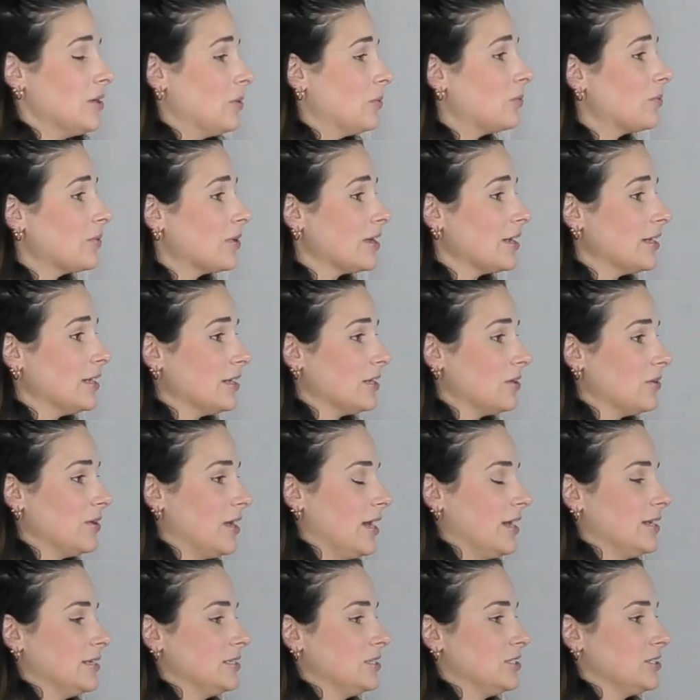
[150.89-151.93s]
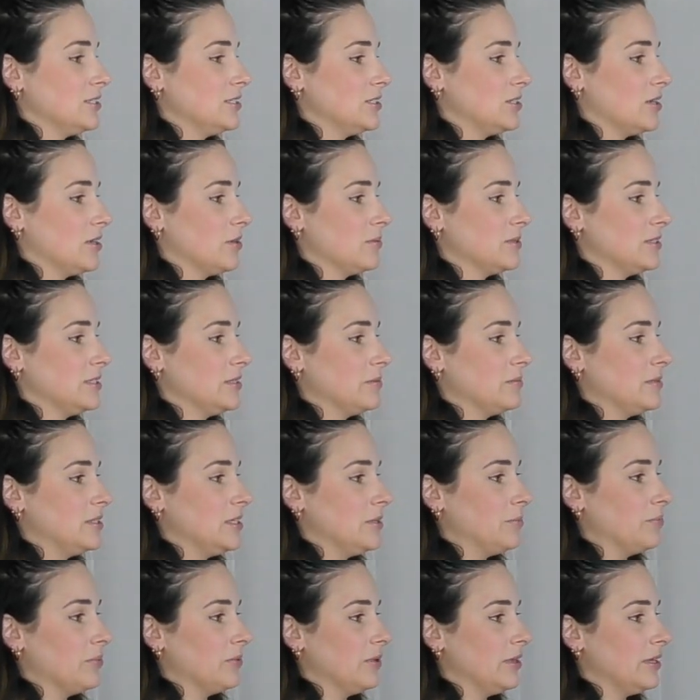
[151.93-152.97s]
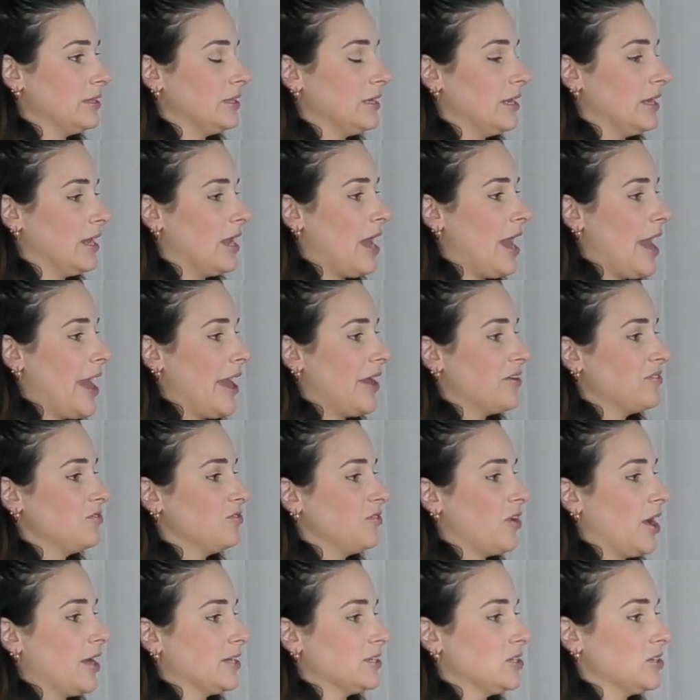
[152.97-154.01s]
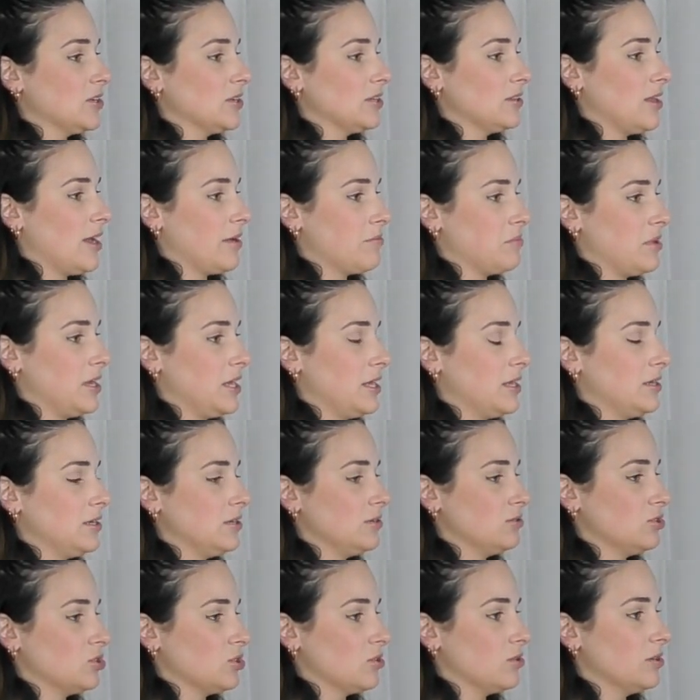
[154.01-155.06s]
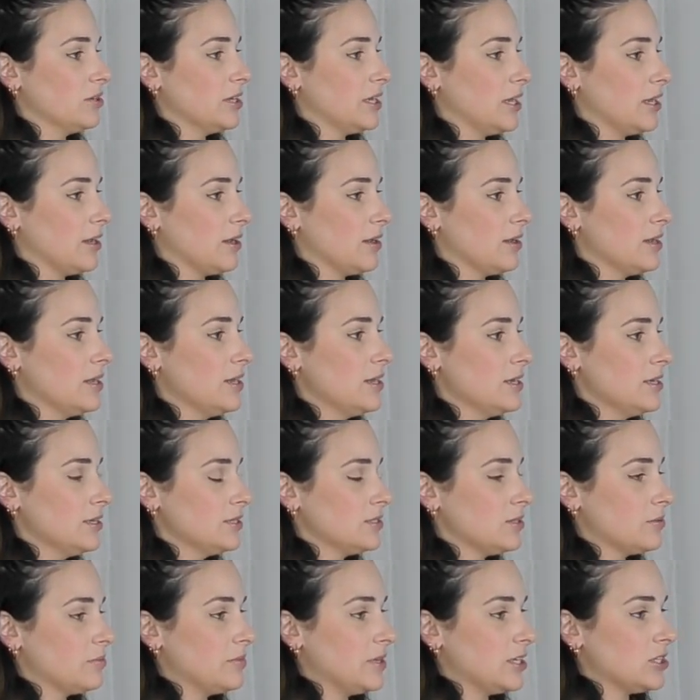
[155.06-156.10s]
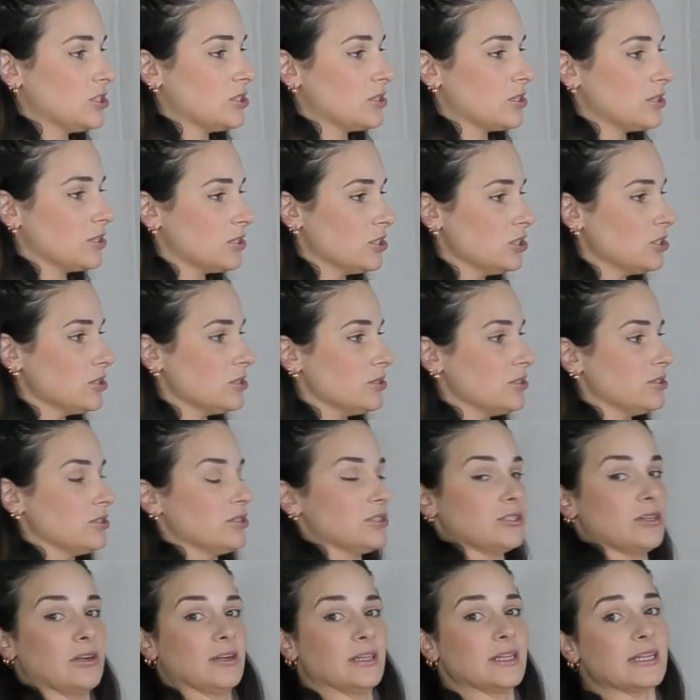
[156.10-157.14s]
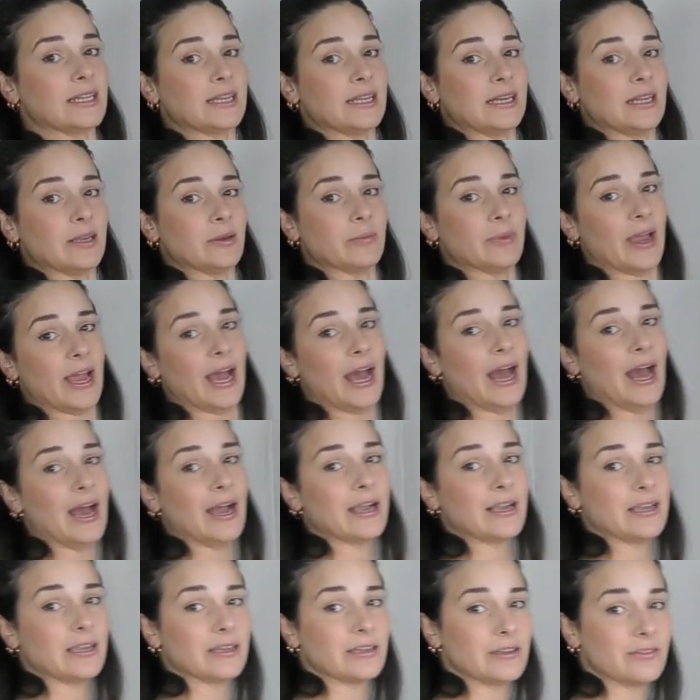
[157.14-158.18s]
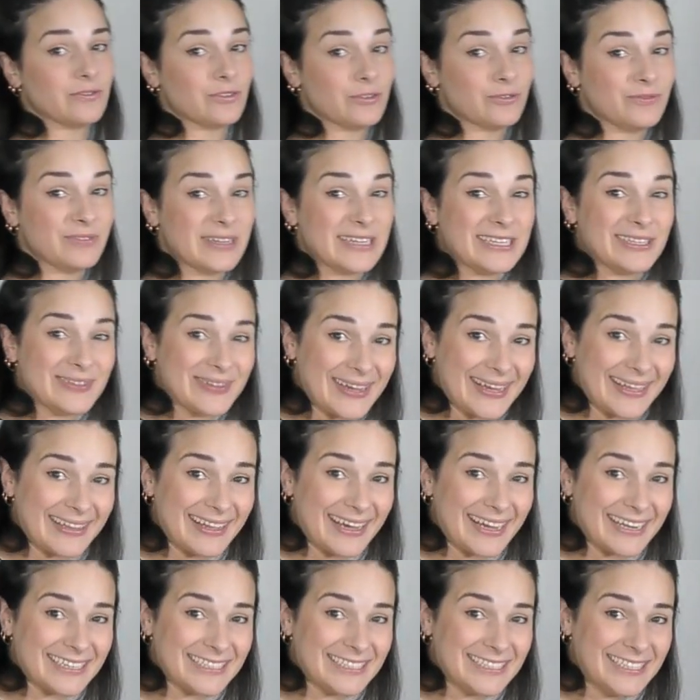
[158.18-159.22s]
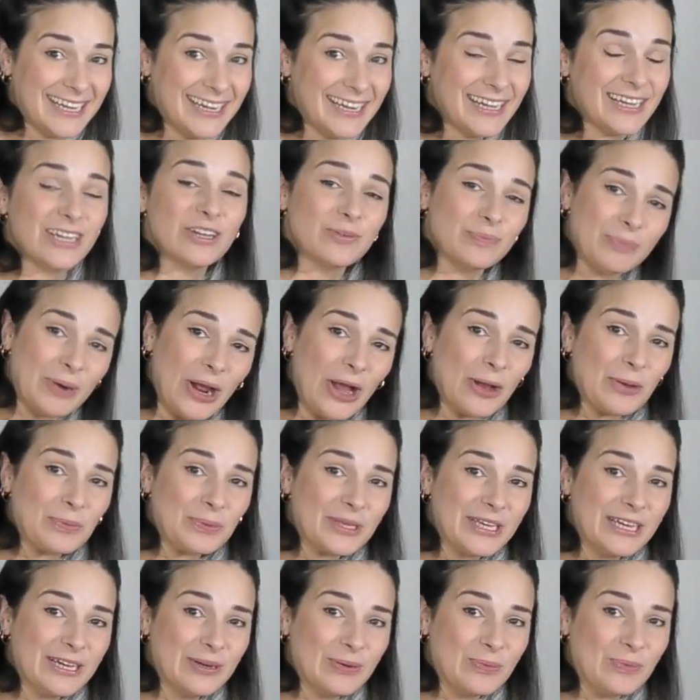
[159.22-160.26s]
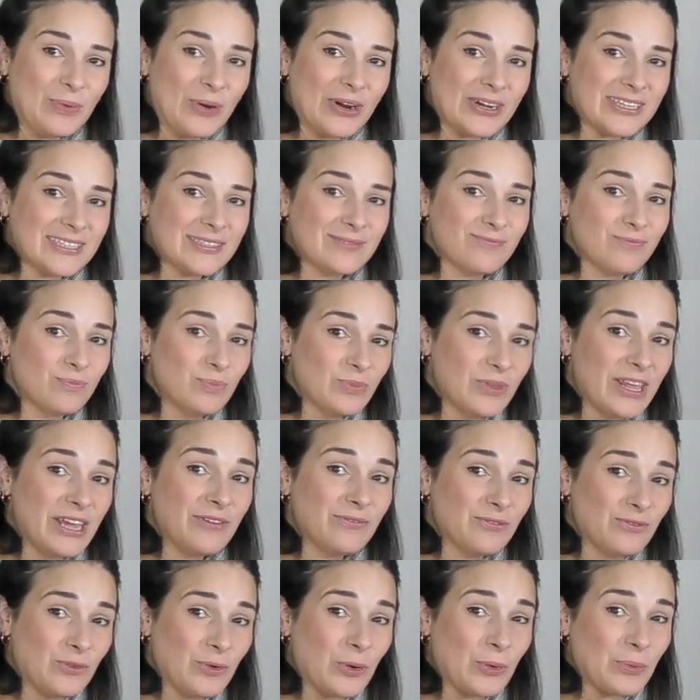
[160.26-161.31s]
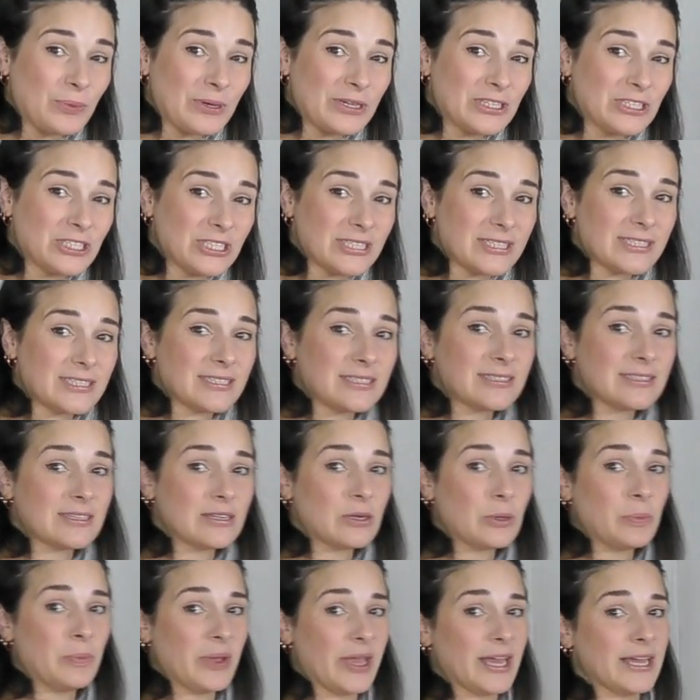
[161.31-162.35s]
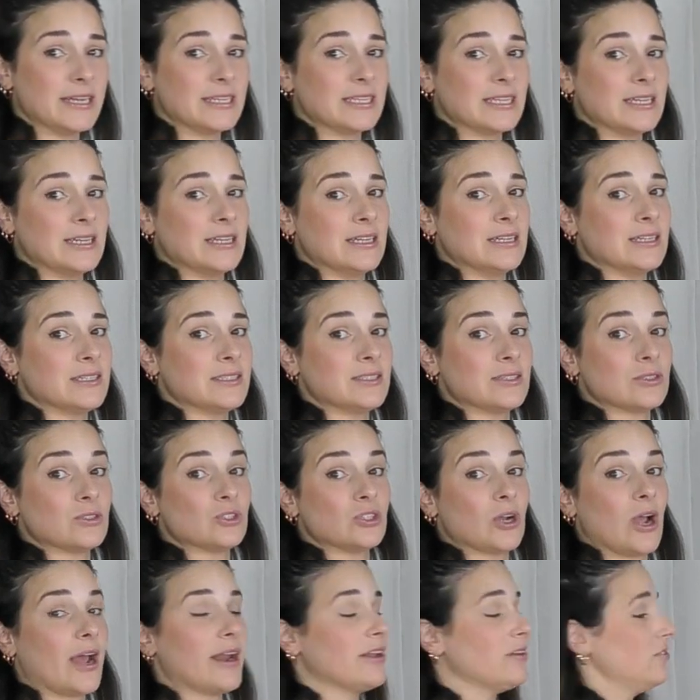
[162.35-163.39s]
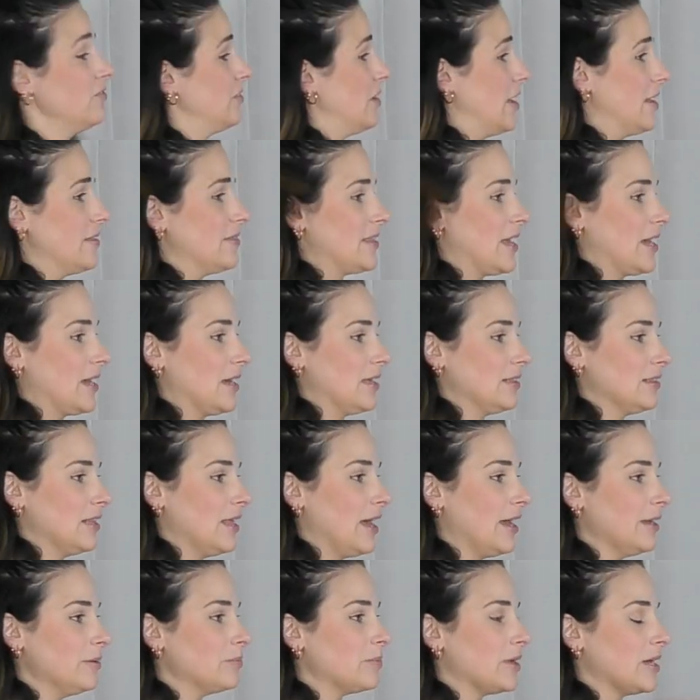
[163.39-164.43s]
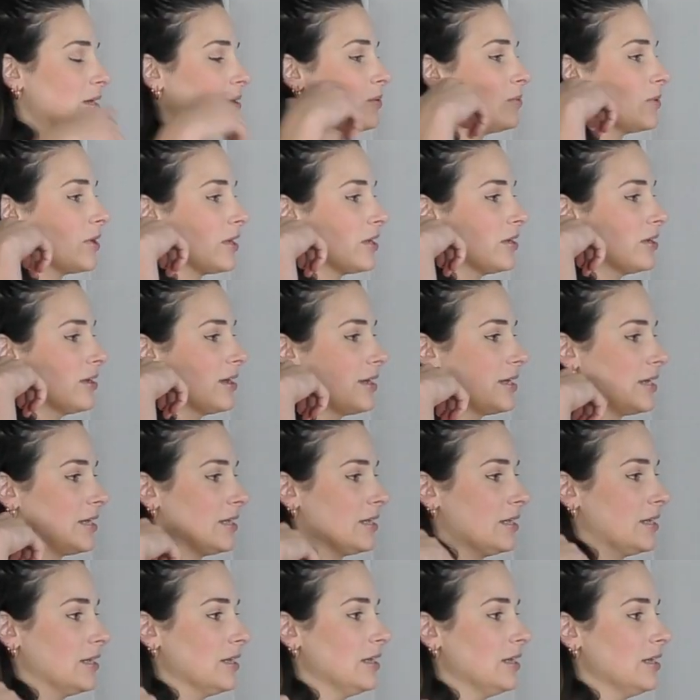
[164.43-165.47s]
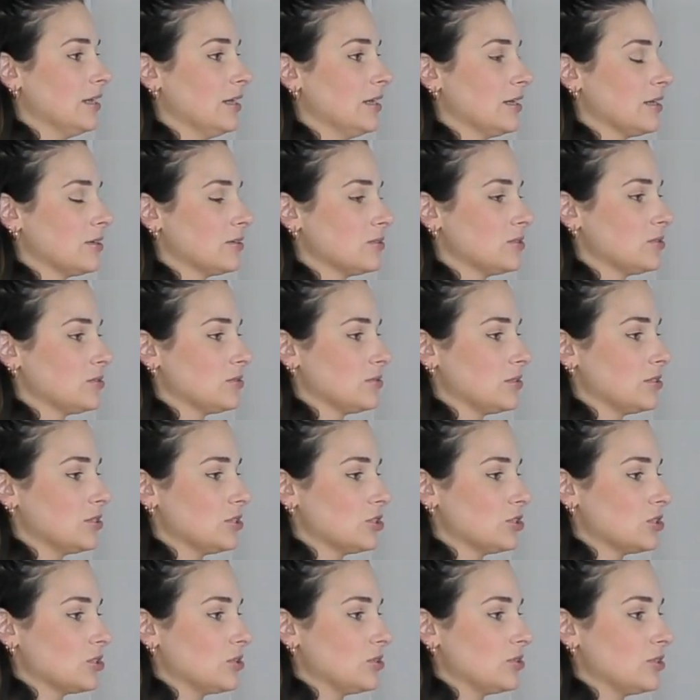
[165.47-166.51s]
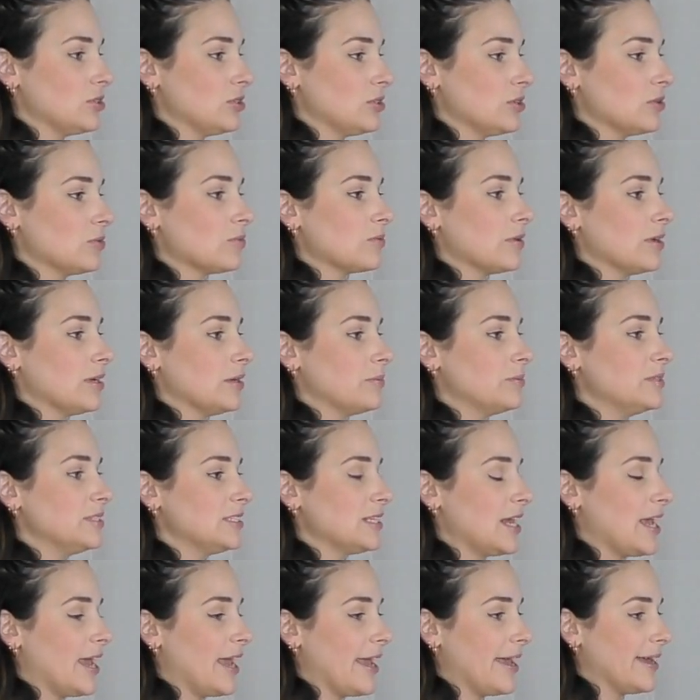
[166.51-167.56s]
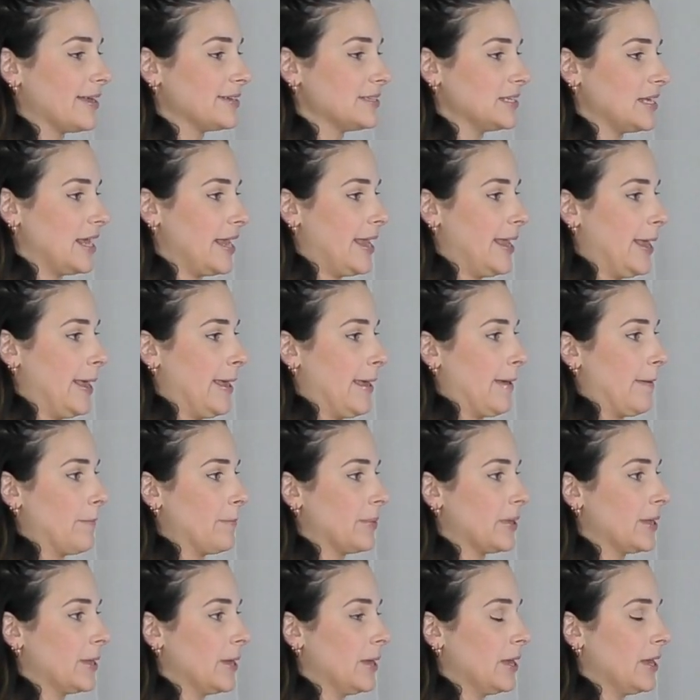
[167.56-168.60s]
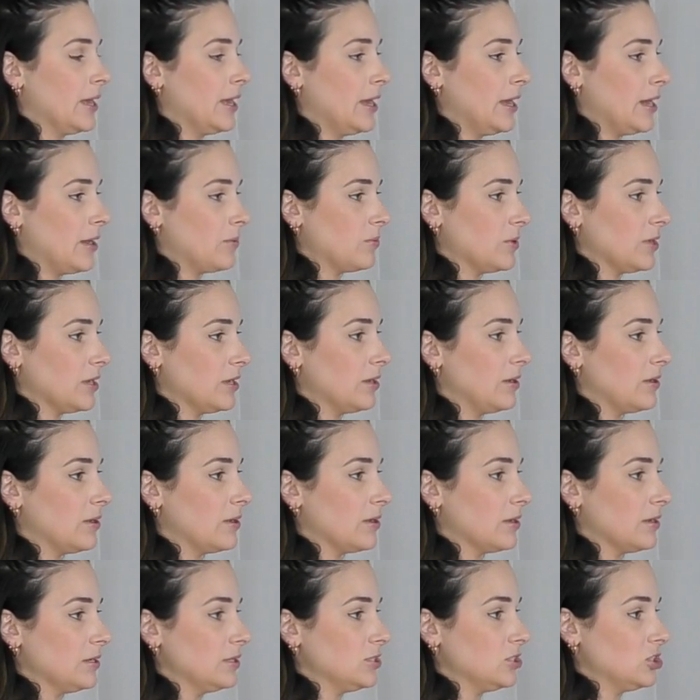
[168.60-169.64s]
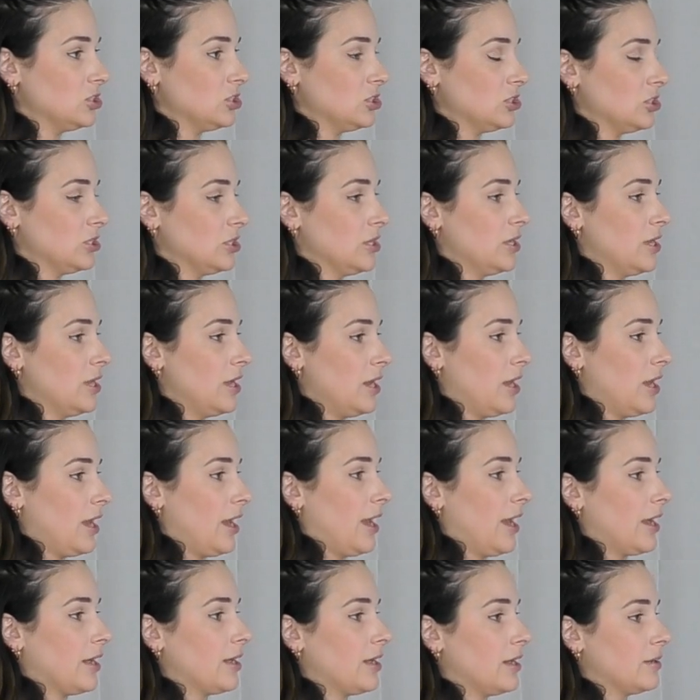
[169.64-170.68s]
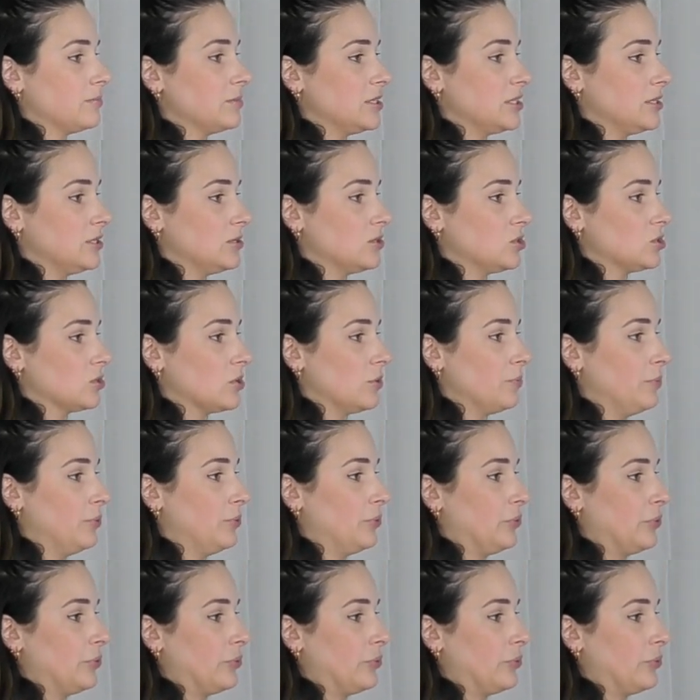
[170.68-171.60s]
We're going to go ahead and just start with some deep breathing and find our alignment in neutral here. So make sure your shoulders aren't leaning back. If you've been doing a lot of sitting, you're probably going to want to lean forward just a little bit. So try to find that alignment where your ear goes through your shoulder, ribs, and hip. And we're going to arch and come to neutral.